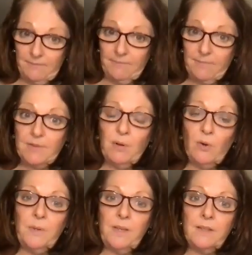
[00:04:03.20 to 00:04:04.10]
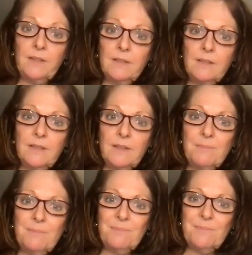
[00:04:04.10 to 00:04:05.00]
a diploma in
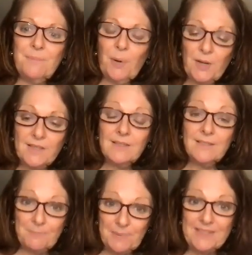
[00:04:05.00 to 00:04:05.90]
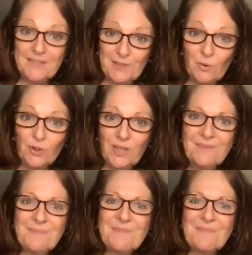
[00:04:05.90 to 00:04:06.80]
personal and business
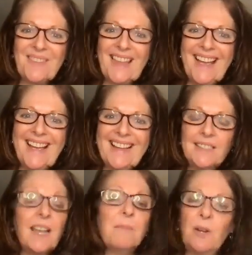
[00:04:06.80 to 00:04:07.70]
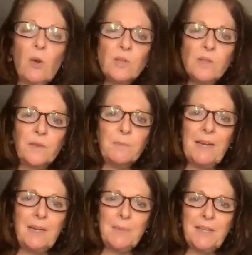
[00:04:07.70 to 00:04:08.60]
coaching, and I had been coaching for
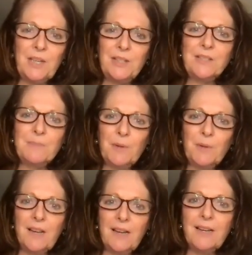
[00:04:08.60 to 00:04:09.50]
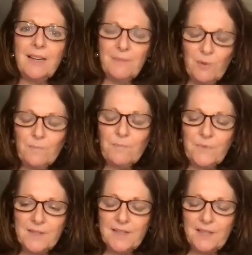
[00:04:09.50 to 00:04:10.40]
many, many years, but I
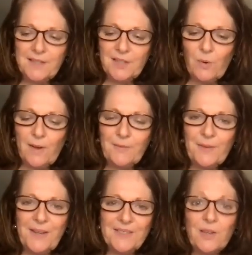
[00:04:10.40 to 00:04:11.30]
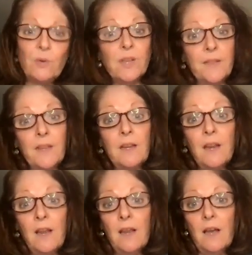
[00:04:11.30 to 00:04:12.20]
decided to qualify as a coach. And then
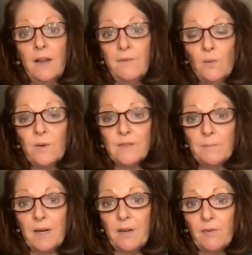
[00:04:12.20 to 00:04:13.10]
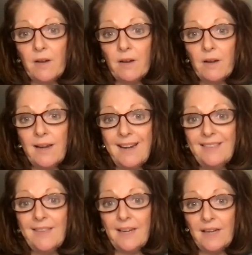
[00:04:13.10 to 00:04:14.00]
I focused my career
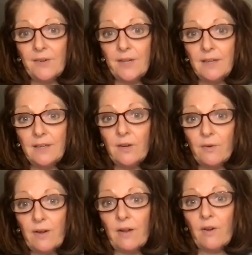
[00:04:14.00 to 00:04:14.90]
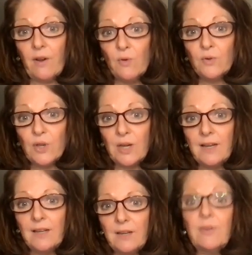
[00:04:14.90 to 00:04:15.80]
in that area, in career
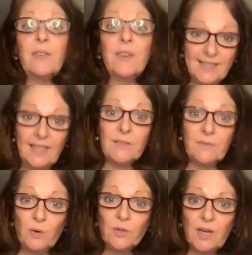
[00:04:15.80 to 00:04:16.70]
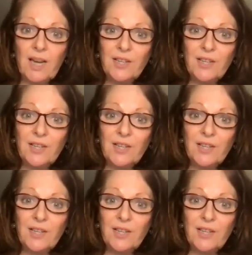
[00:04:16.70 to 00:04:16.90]
coaching, career and executive coaching,